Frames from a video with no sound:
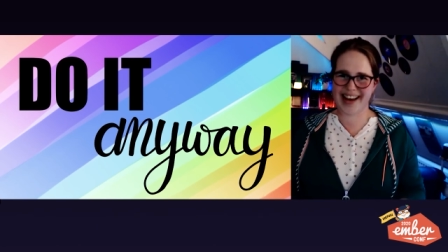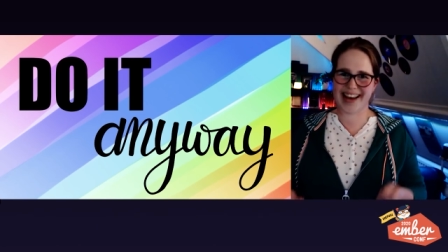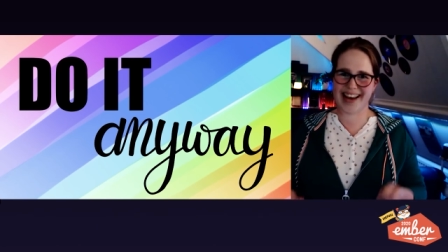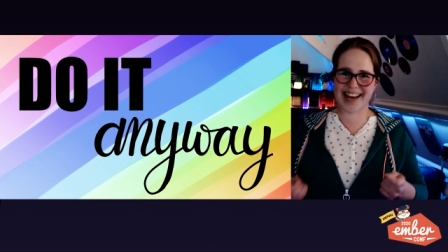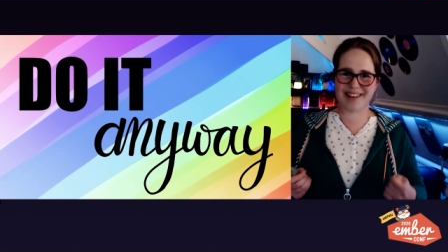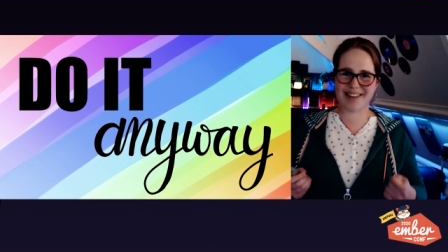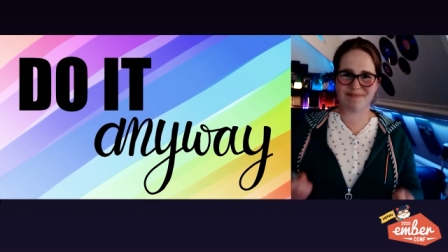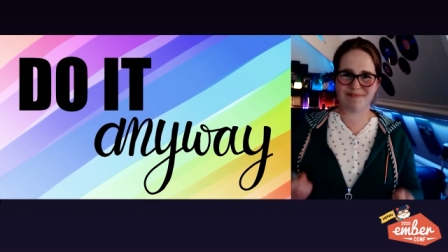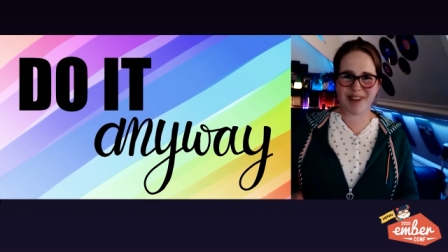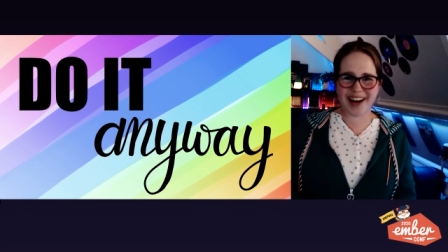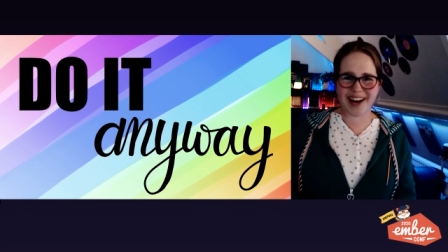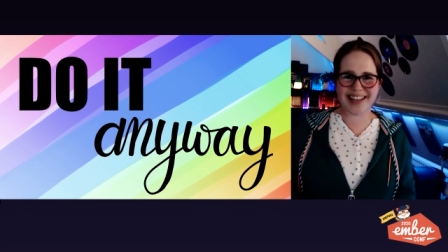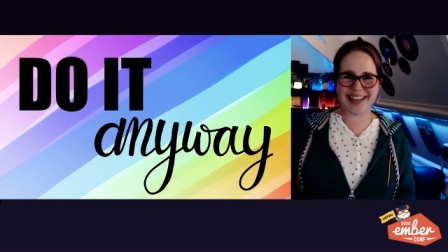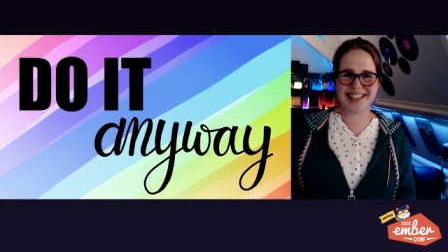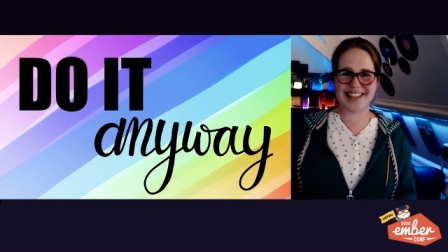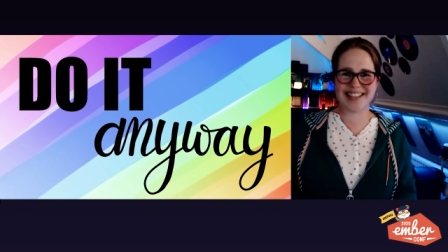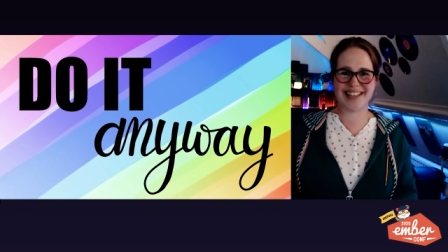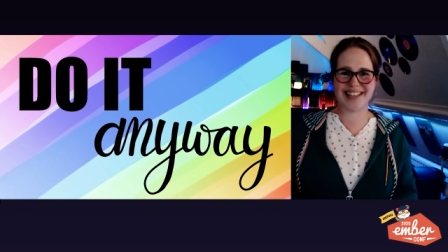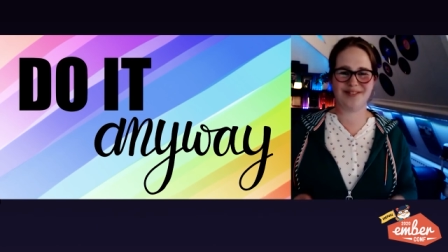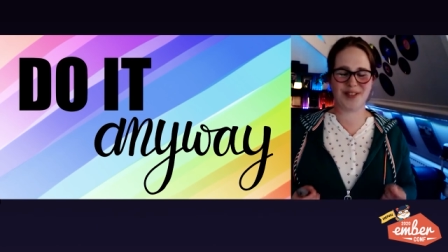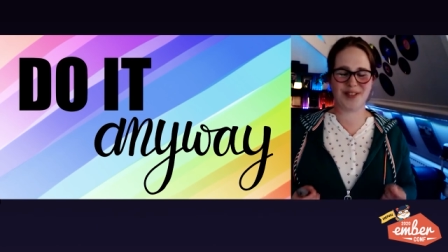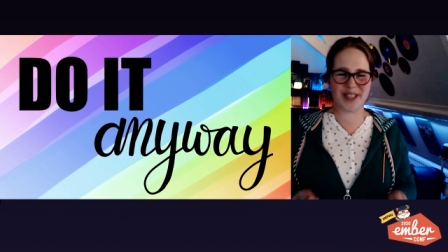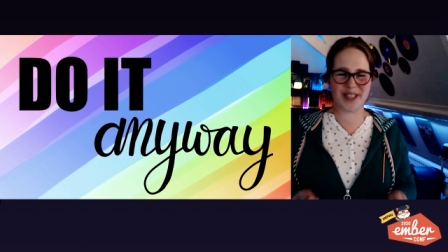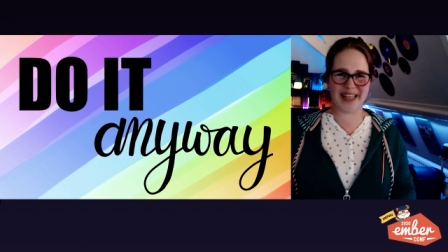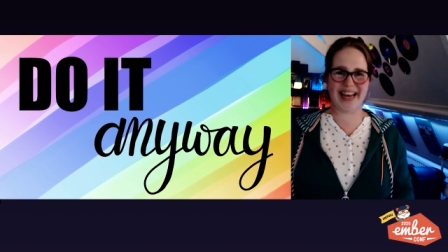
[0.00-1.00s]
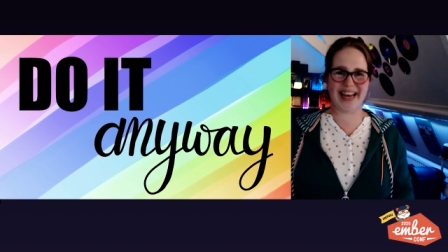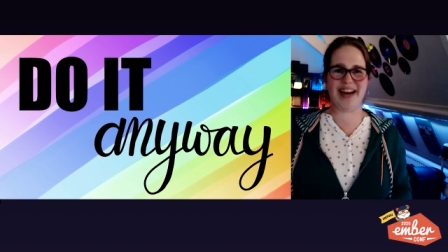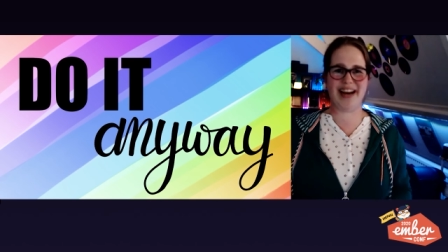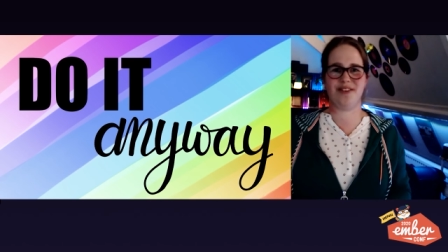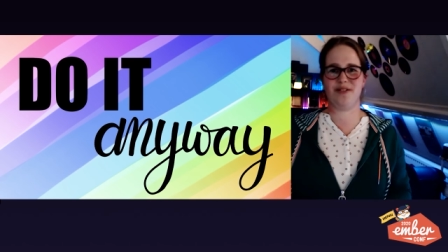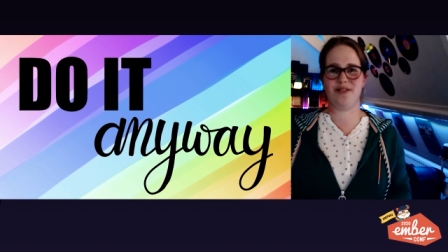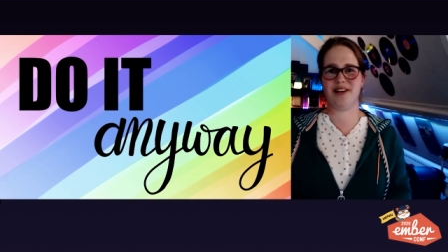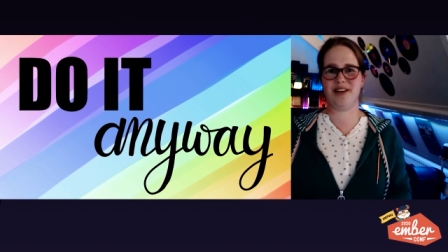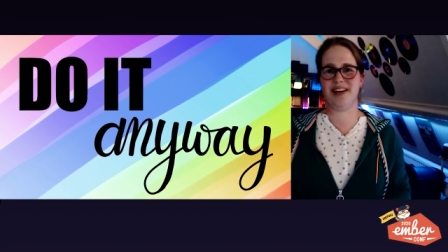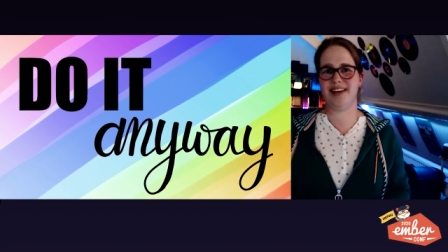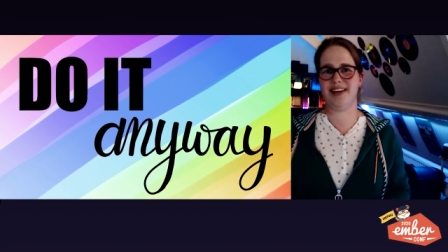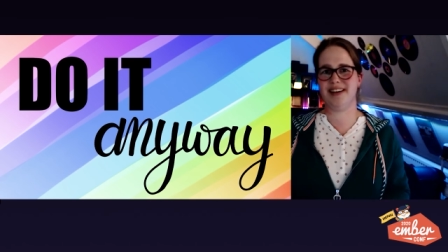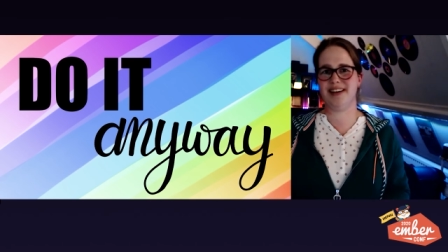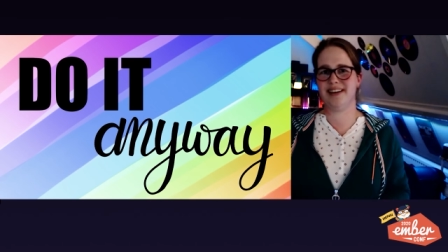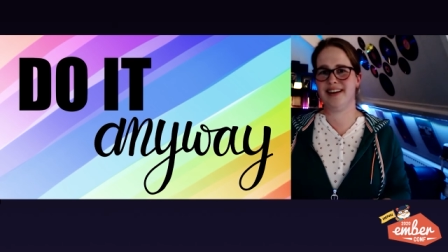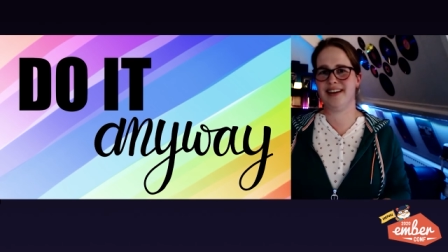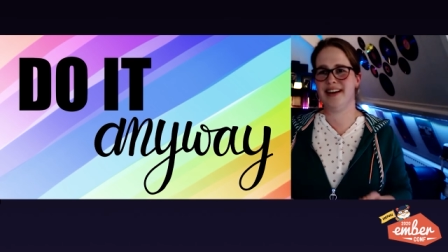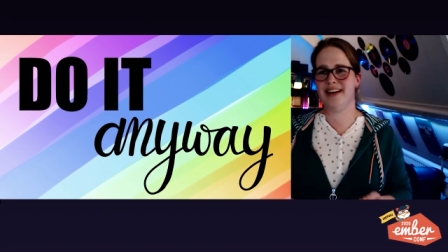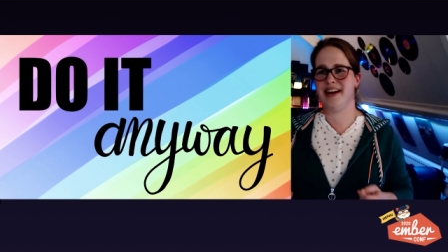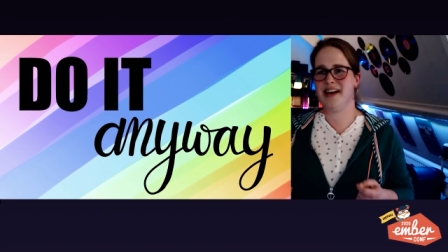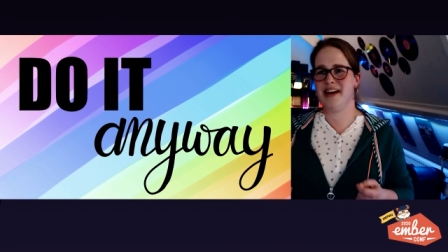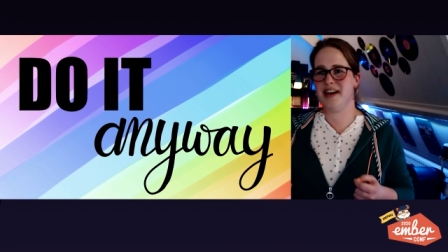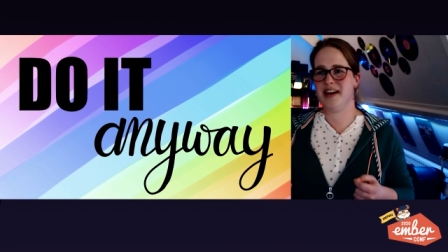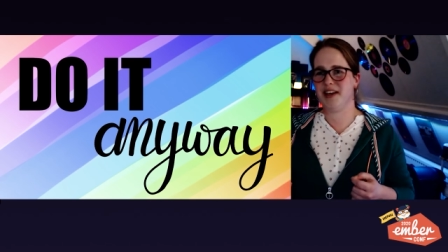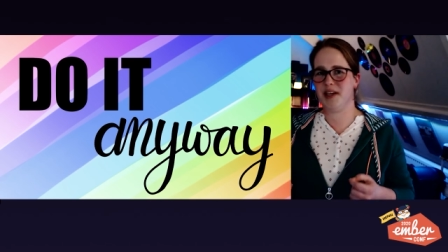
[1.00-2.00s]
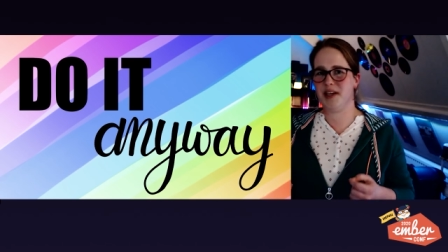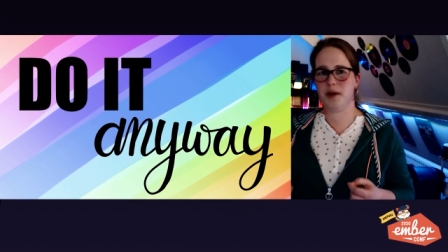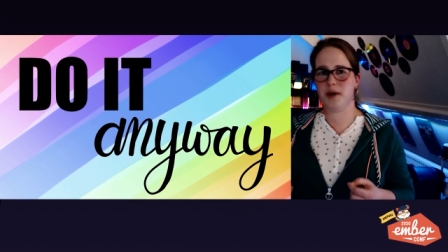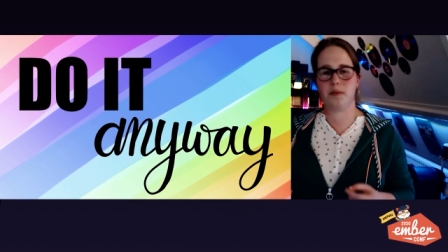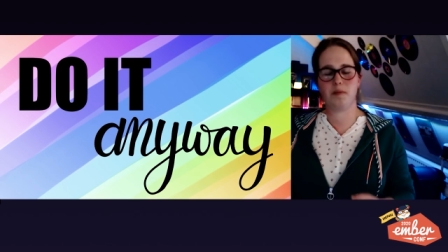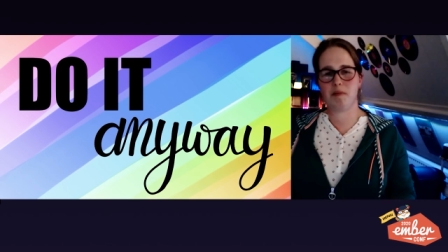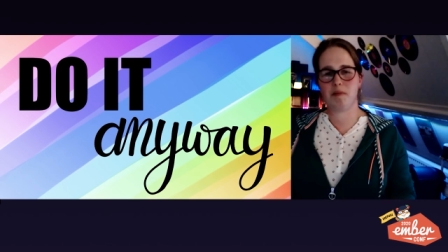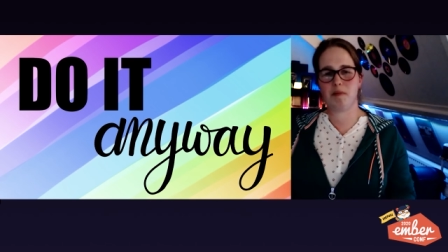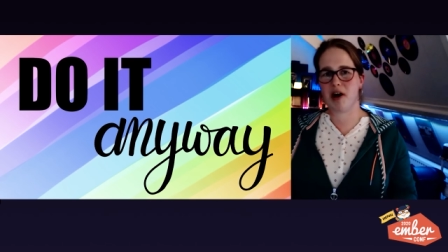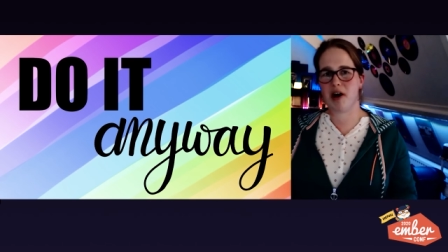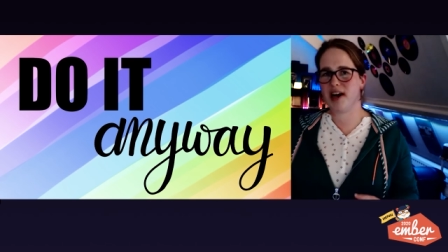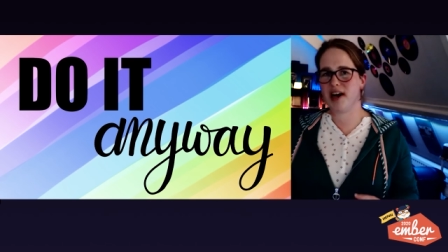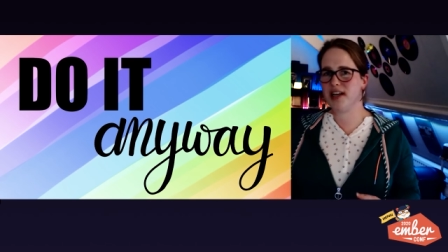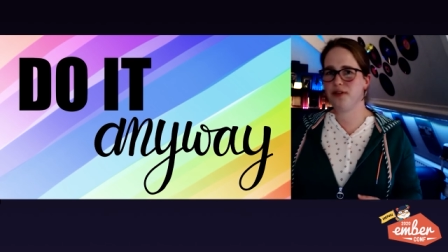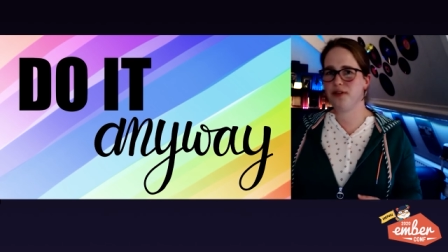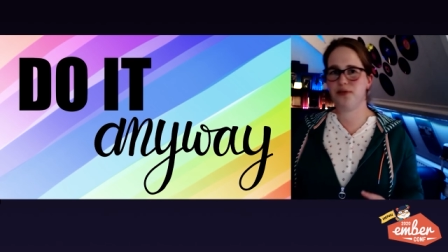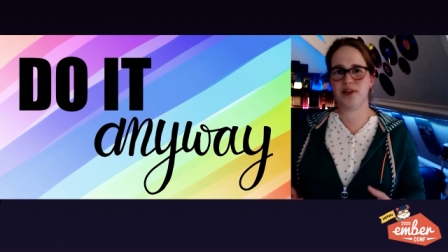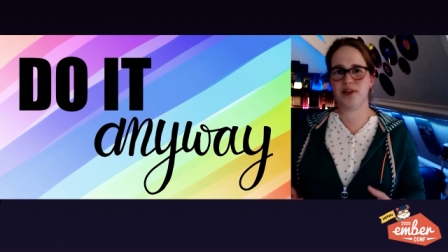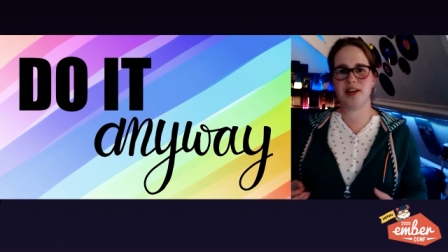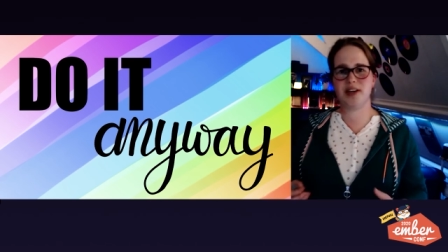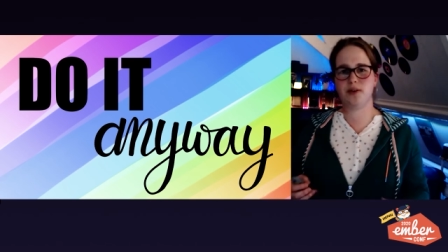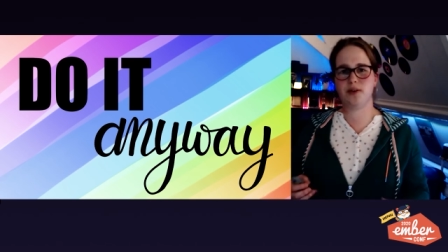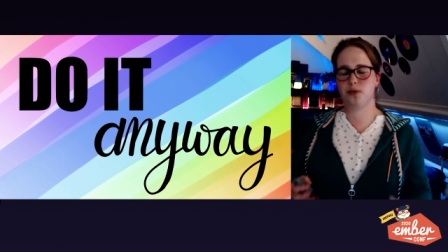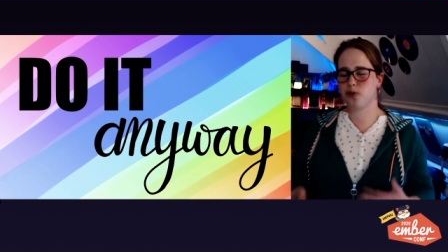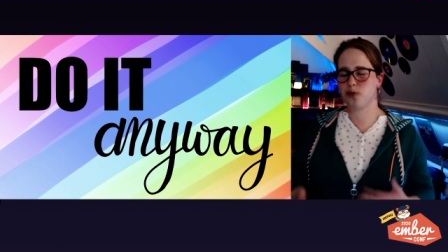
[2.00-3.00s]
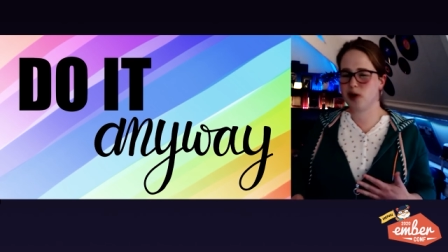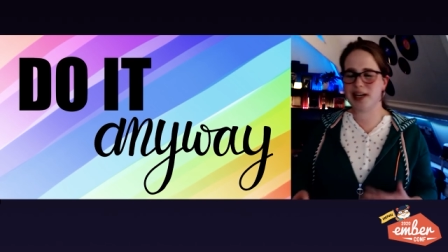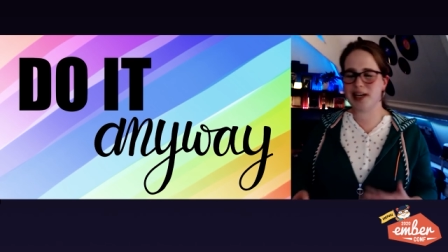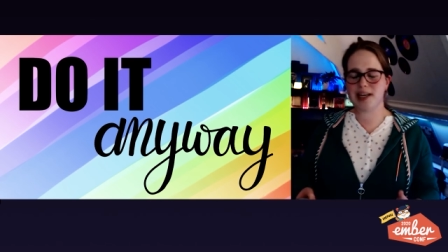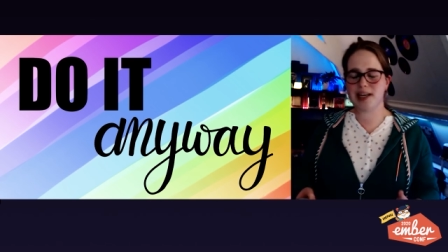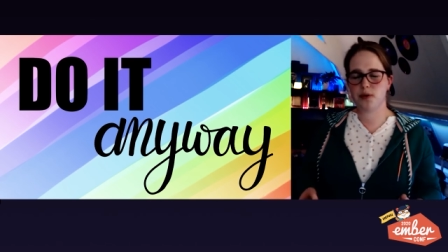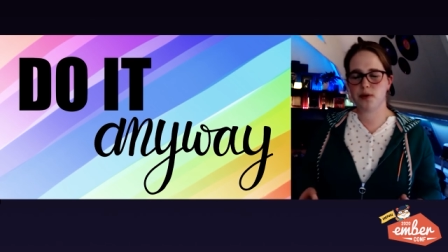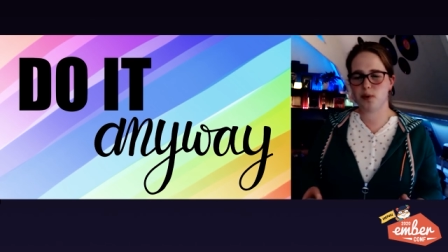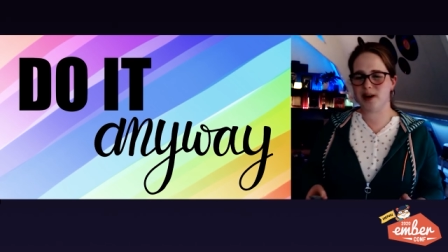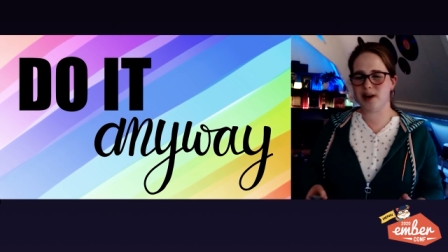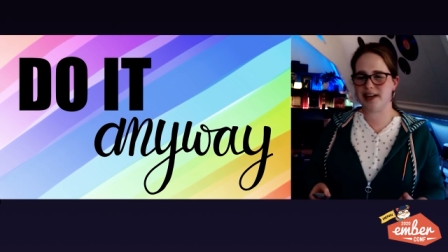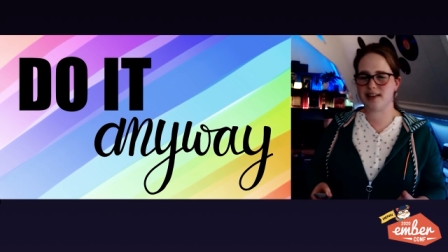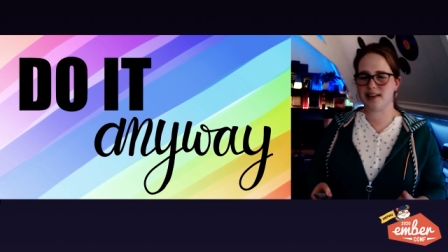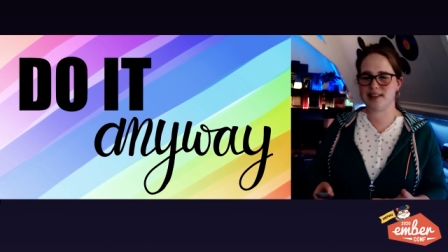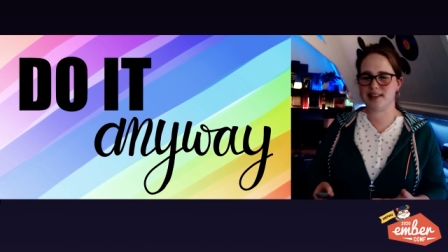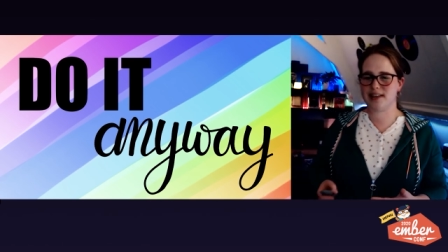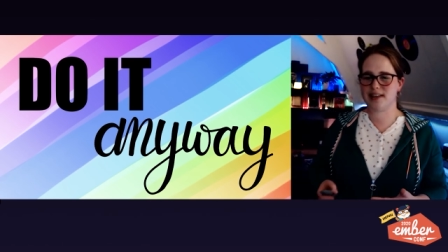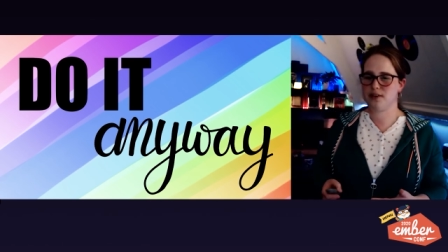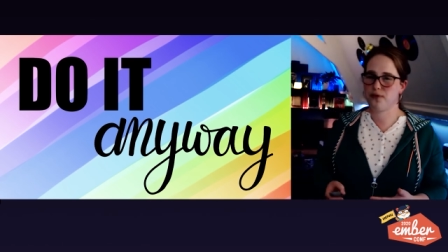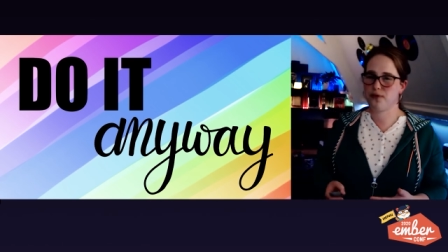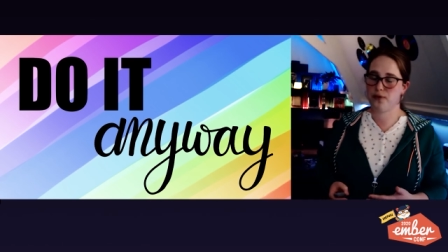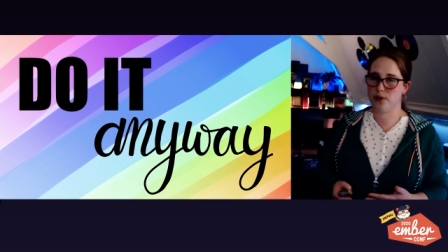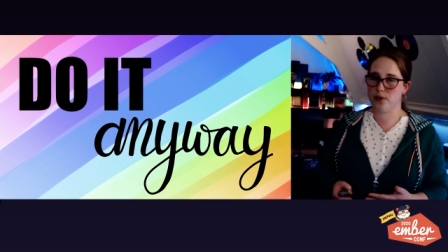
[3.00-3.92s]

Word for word: It might seem scary. You might feel really weird at